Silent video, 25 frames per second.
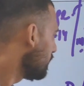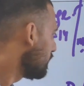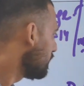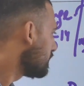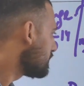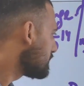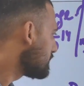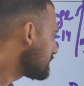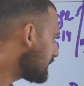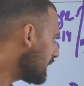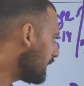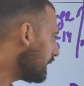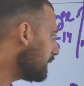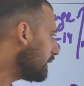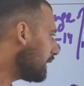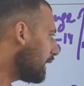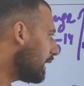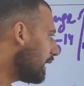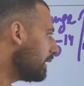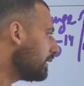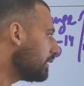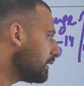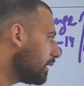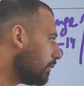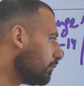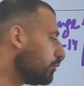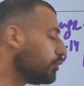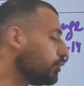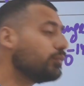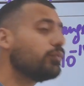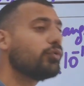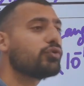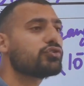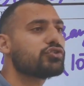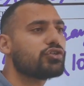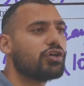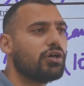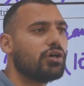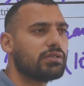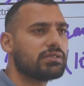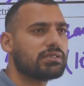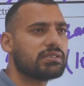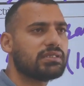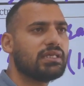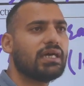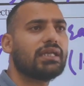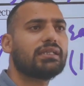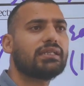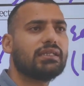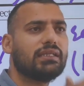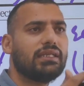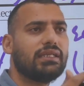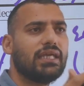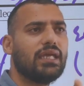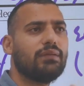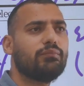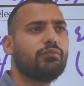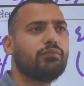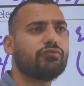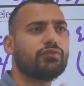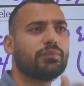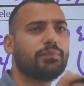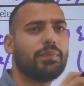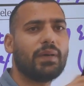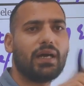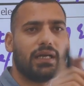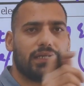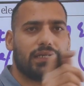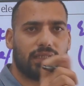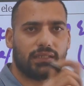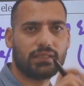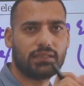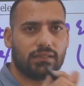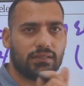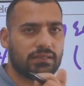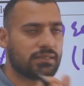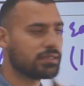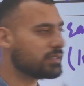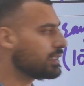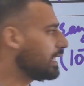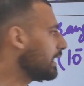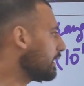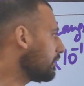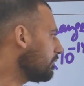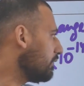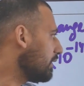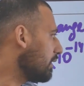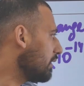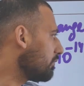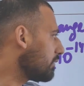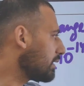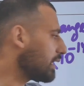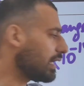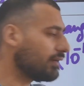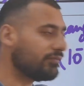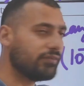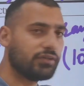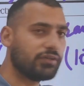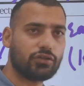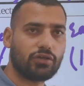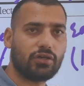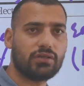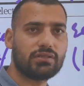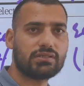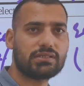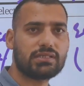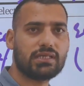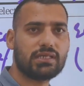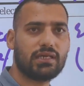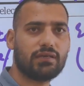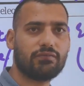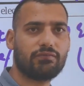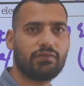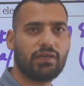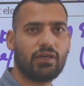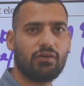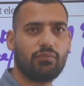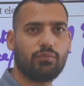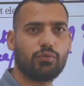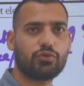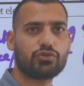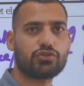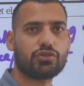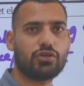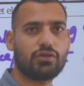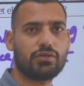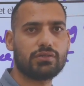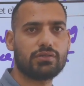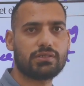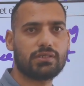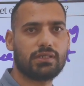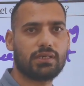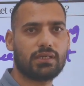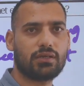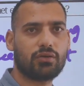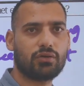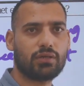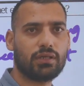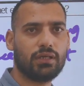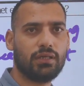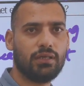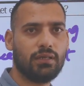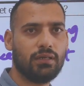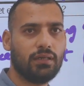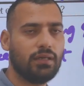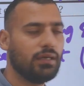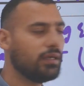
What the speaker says: Z and W bosons. They are the name of the particles. Like we have gravitons here, we have bosons here. Okay.